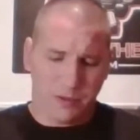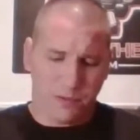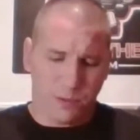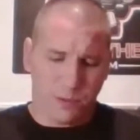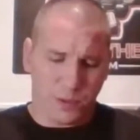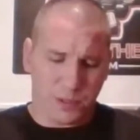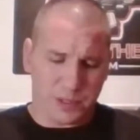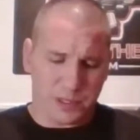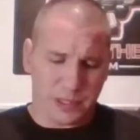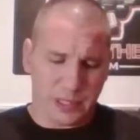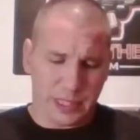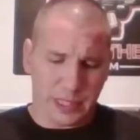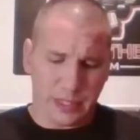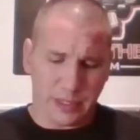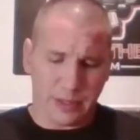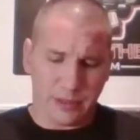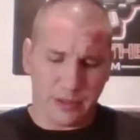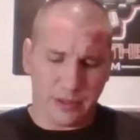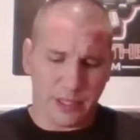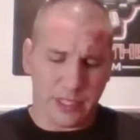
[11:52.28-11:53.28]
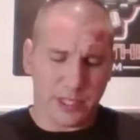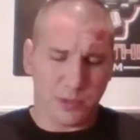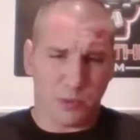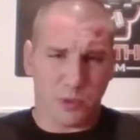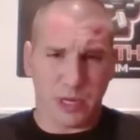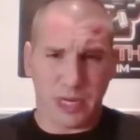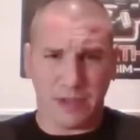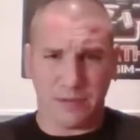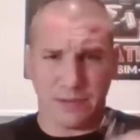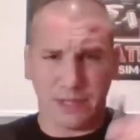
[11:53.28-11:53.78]
for a sling. This
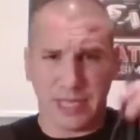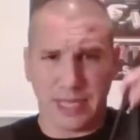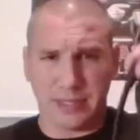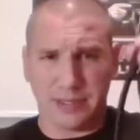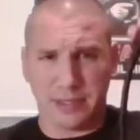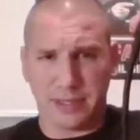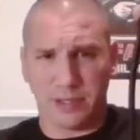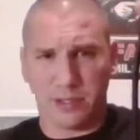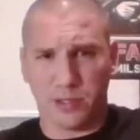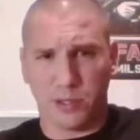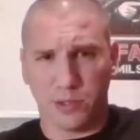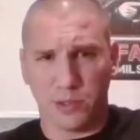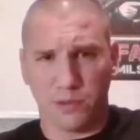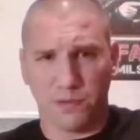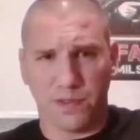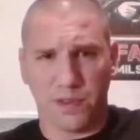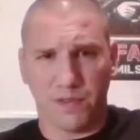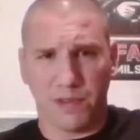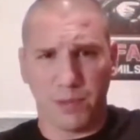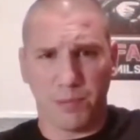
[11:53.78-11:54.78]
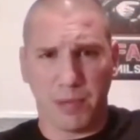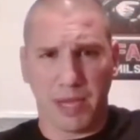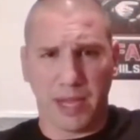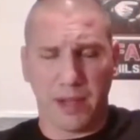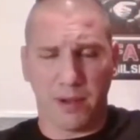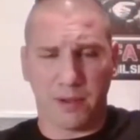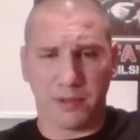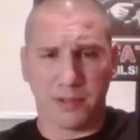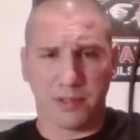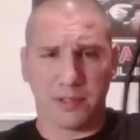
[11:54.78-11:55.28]
one I've tested to 50
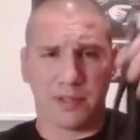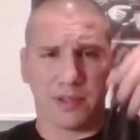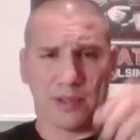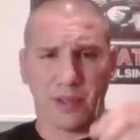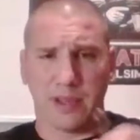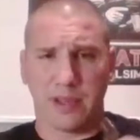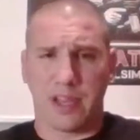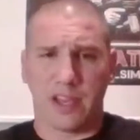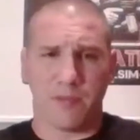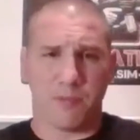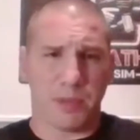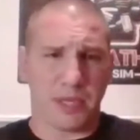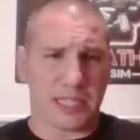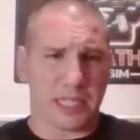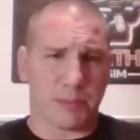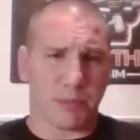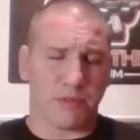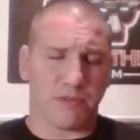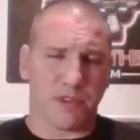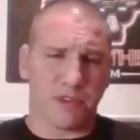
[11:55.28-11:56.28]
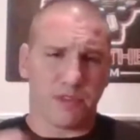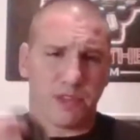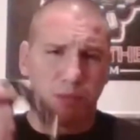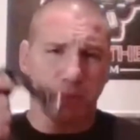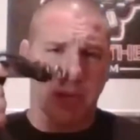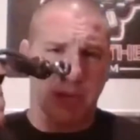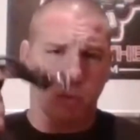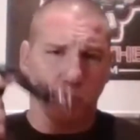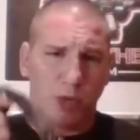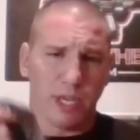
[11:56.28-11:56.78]
pounds. I've picked up a 50
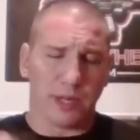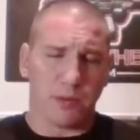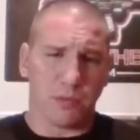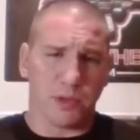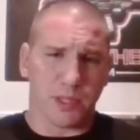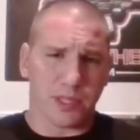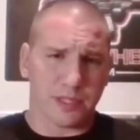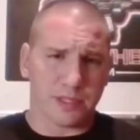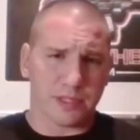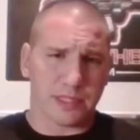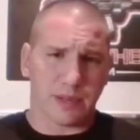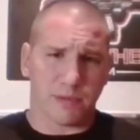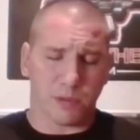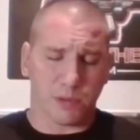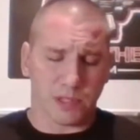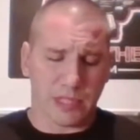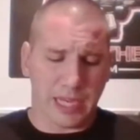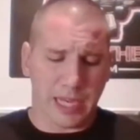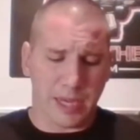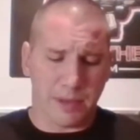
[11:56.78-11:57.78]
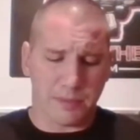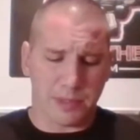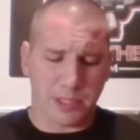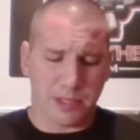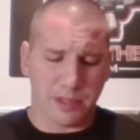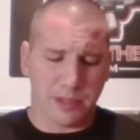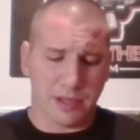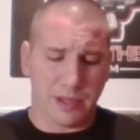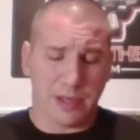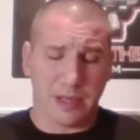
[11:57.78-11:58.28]
pound weight with it several
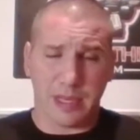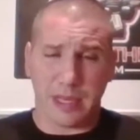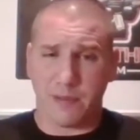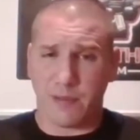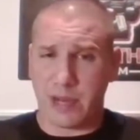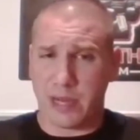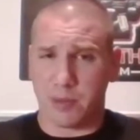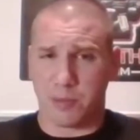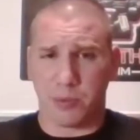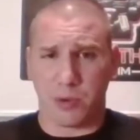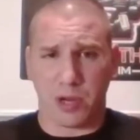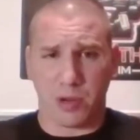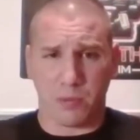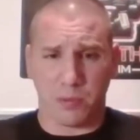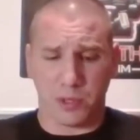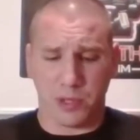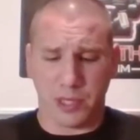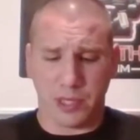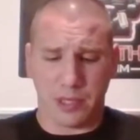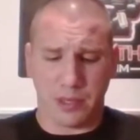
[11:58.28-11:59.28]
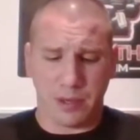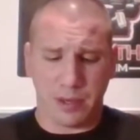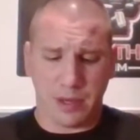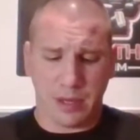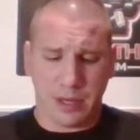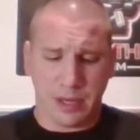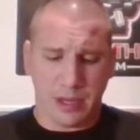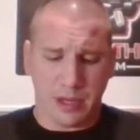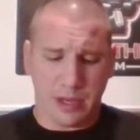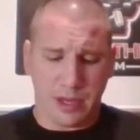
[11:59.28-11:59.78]
times, never had a problem with it.
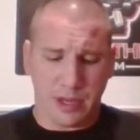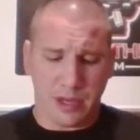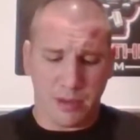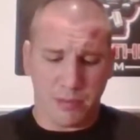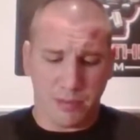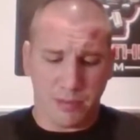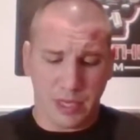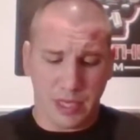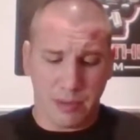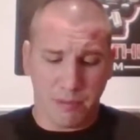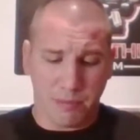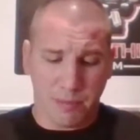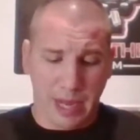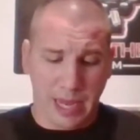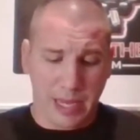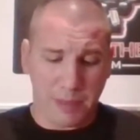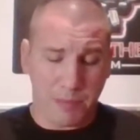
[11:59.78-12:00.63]
In my